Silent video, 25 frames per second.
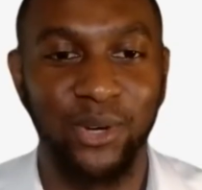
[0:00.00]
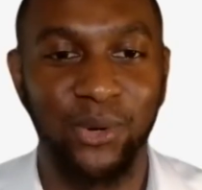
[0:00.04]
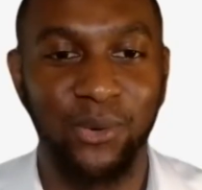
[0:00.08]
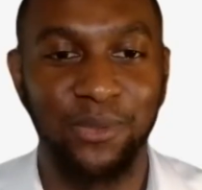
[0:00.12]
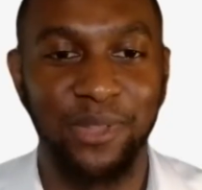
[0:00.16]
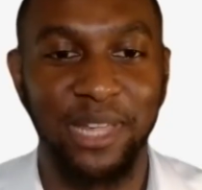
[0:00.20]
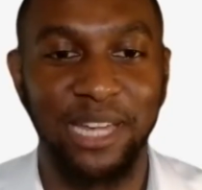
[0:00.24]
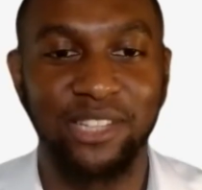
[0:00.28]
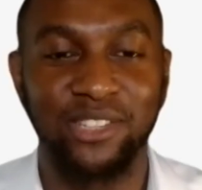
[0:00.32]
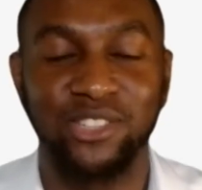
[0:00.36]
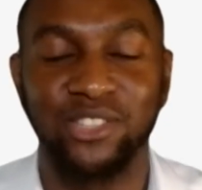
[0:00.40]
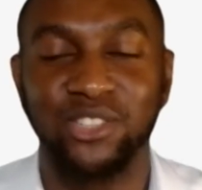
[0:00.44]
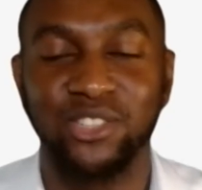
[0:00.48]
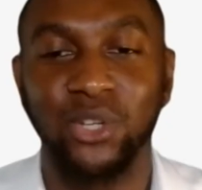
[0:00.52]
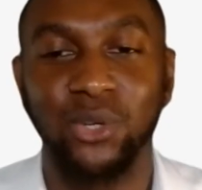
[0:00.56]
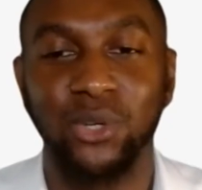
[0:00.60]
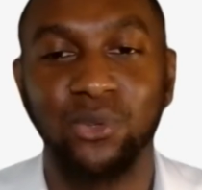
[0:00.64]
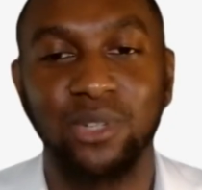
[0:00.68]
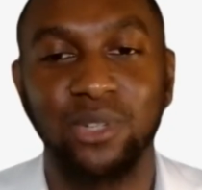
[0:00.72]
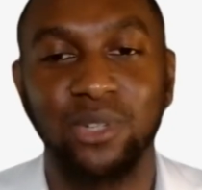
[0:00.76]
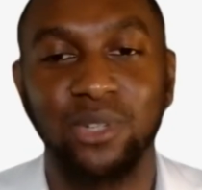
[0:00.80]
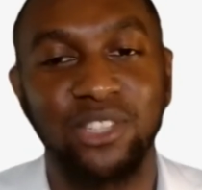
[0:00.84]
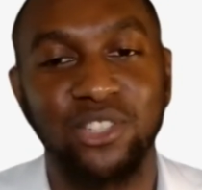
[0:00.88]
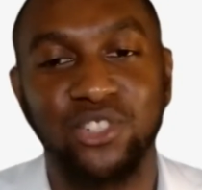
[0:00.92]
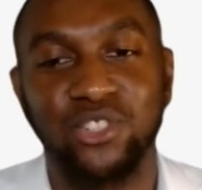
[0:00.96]
that's
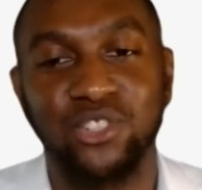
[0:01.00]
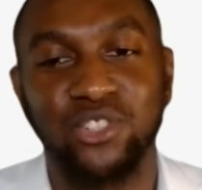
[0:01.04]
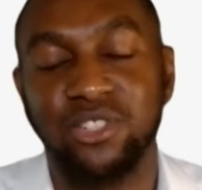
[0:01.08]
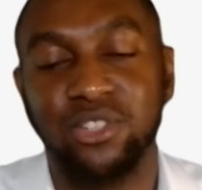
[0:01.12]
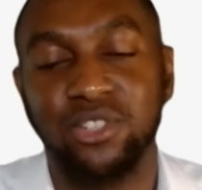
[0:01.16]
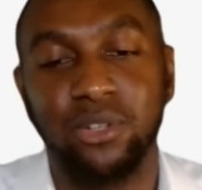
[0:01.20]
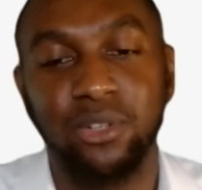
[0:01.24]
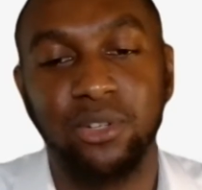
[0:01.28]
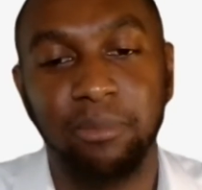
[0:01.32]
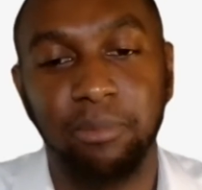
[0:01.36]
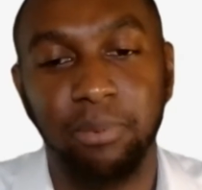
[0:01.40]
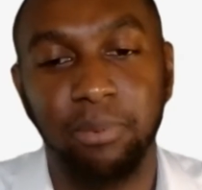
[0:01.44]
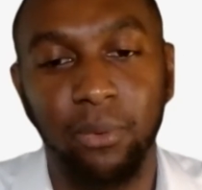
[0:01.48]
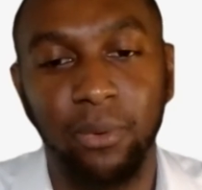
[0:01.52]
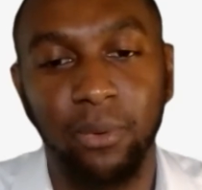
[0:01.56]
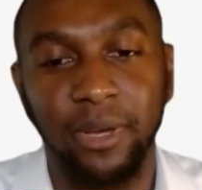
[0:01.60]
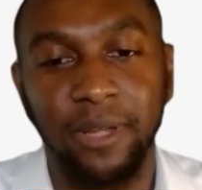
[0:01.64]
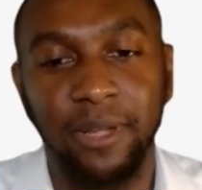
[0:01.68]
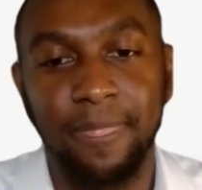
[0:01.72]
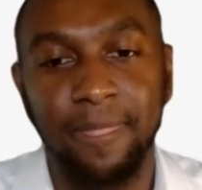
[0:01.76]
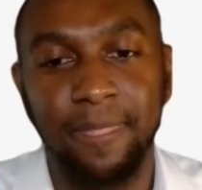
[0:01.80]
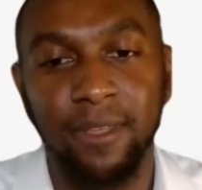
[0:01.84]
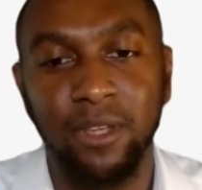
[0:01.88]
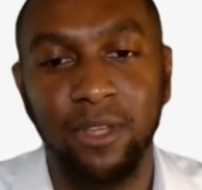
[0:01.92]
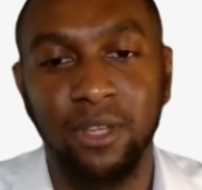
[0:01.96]
such a good point.
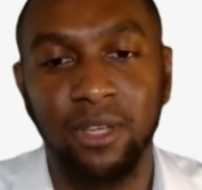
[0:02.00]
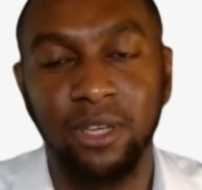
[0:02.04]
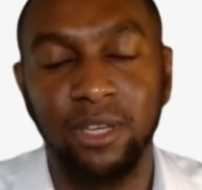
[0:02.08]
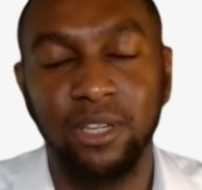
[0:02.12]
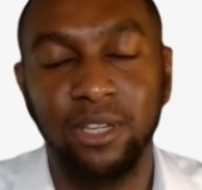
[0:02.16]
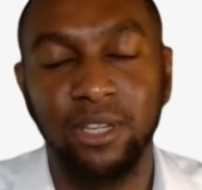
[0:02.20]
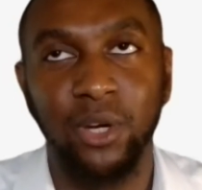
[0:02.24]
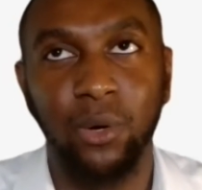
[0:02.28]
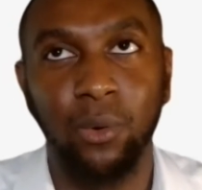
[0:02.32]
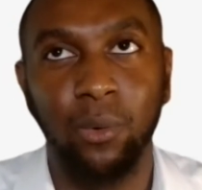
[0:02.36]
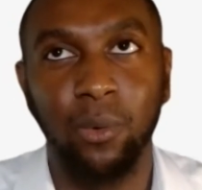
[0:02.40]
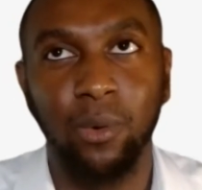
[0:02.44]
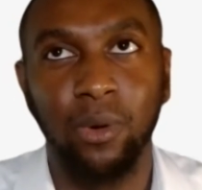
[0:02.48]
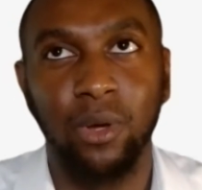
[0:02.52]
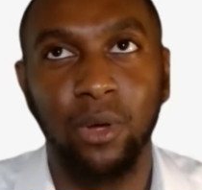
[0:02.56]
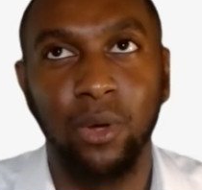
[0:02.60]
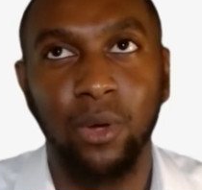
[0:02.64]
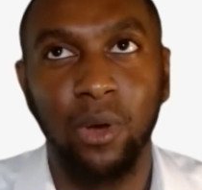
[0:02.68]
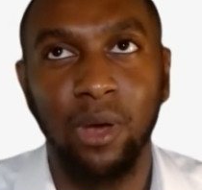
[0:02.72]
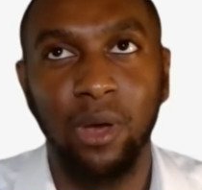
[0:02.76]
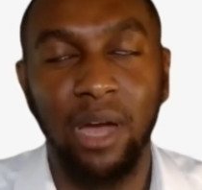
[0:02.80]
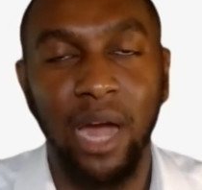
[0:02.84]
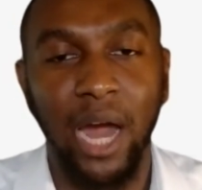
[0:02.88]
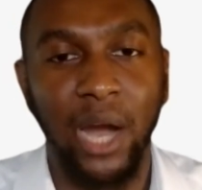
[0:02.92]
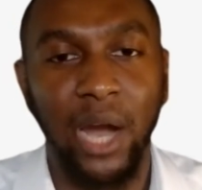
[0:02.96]

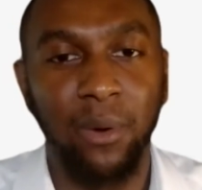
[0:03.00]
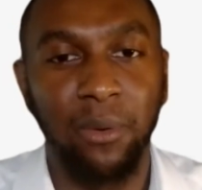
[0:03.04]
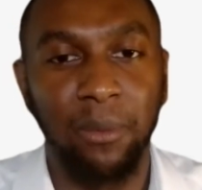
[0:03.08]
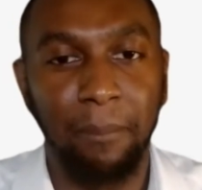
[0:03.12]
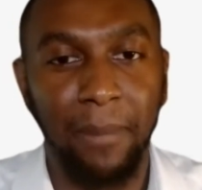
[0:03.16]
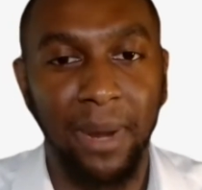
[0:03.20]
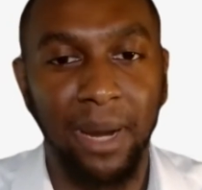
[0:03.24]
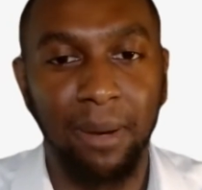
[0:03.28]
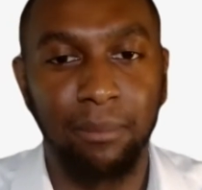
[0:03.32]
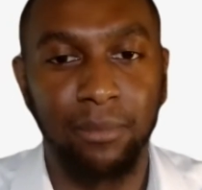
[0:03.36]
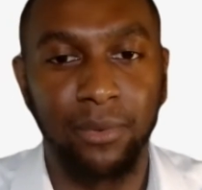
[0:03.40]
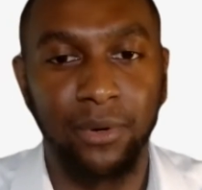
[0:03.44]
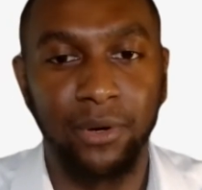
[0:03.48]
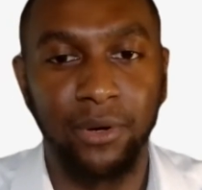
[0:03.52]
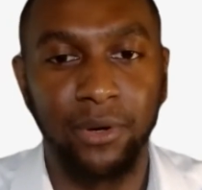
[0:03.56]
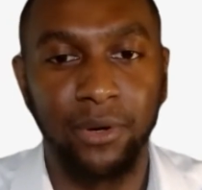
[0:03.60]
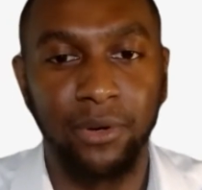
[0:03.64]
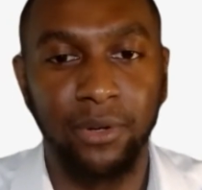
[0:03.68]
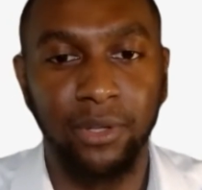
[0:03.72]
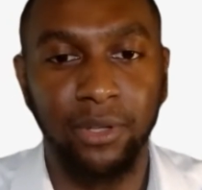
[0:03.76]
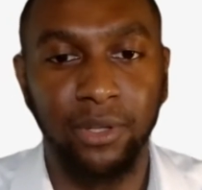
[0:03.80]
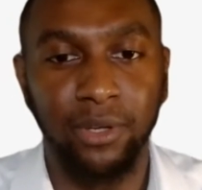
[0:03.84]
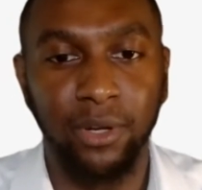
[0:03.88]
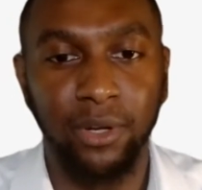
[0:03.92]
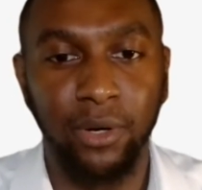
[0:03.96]
I remember,
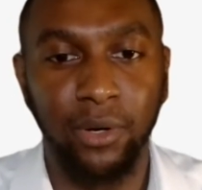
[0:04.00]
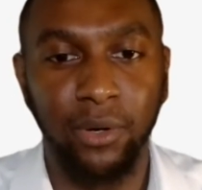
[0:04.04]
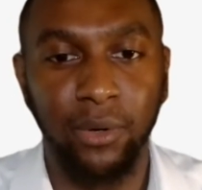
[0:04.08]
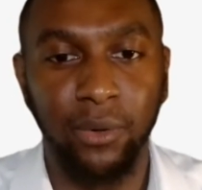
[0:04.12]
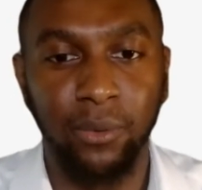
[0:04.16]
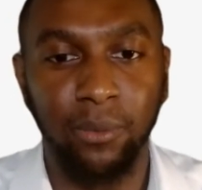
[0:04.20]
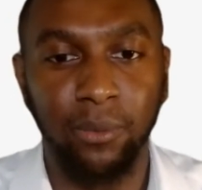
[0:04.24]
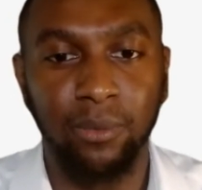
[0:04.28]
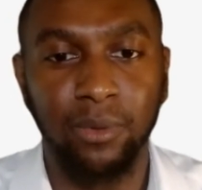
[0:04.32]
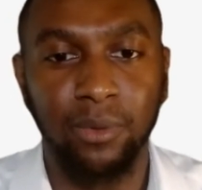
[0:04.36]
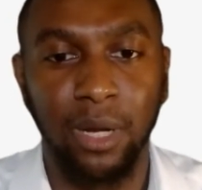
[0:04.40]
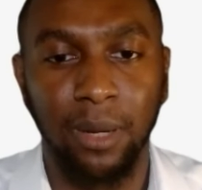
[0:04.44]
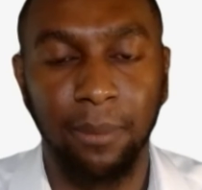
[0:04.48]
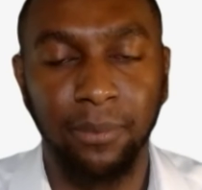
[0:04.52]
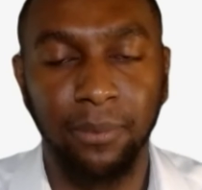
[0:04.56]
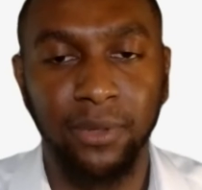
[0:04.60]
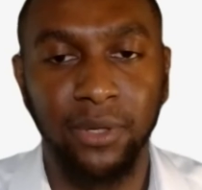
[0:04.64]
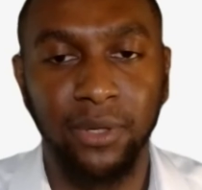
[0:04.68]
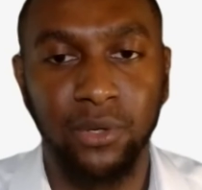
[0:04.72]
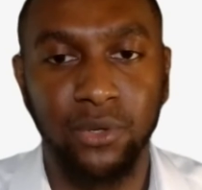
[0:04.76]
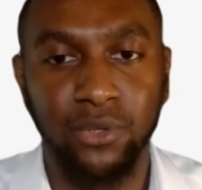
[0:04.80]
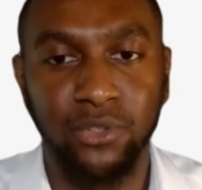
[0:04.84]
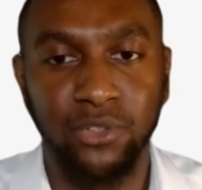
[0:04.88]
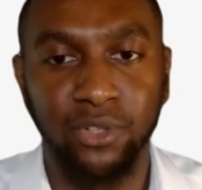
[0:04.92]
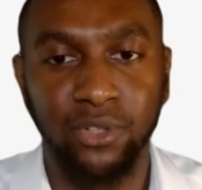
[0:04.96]
a couple of
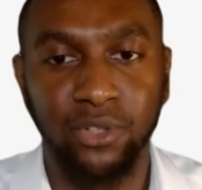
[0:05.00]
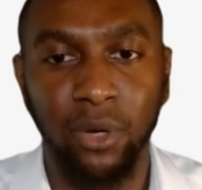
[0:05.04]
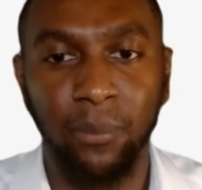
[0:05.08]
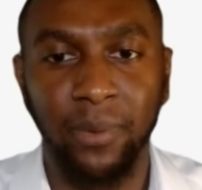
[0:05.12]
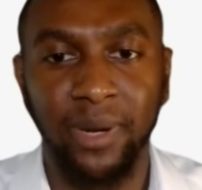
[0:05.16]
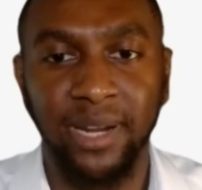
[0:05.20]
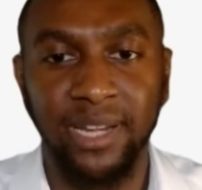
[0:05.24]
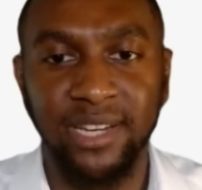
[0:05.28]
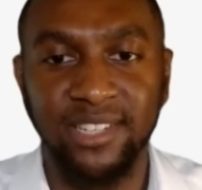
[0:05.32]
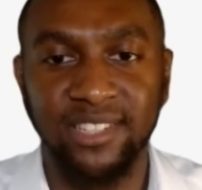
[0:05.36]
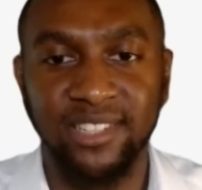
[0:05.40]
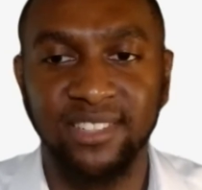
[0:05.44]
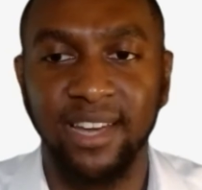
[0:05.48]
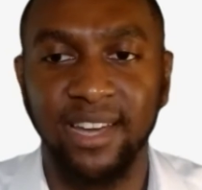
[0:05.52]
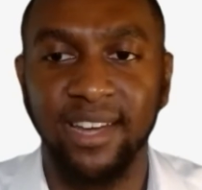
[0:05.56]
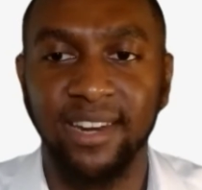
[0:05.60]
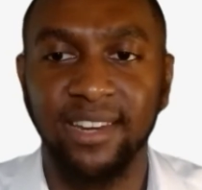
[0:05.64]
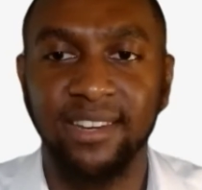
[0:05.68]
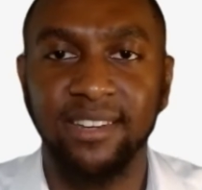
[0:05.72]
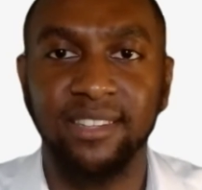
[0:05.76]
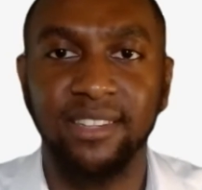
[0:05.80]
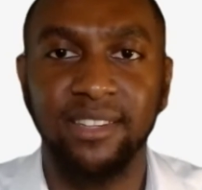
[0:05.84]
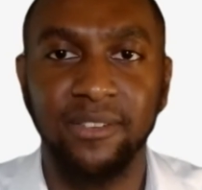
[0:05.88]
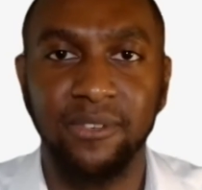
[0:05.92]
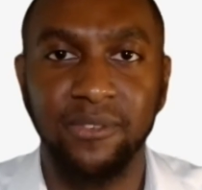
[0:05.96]
years ago when I just got
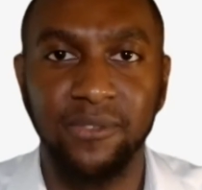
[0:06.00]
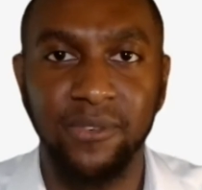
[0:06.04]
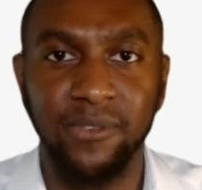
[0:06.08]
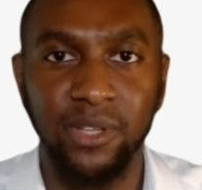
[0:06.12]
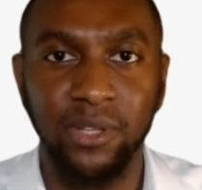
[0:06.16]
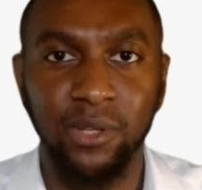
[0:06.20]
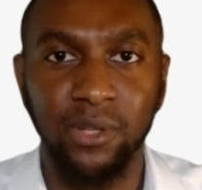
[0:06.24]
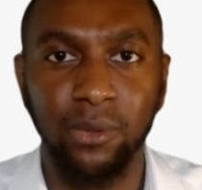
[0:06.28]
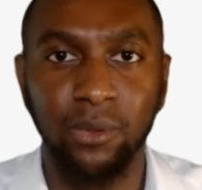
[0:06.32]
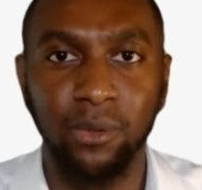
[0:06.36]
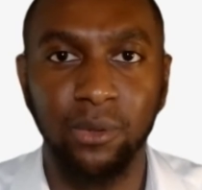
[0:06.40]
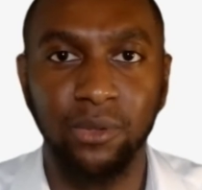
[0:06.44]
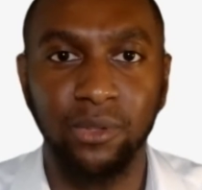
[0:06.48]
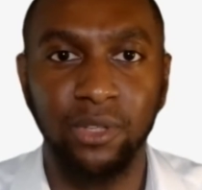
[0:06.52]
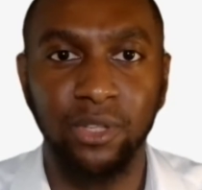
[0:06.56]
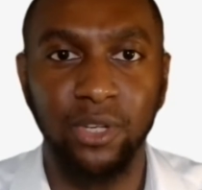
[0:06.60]
into the field,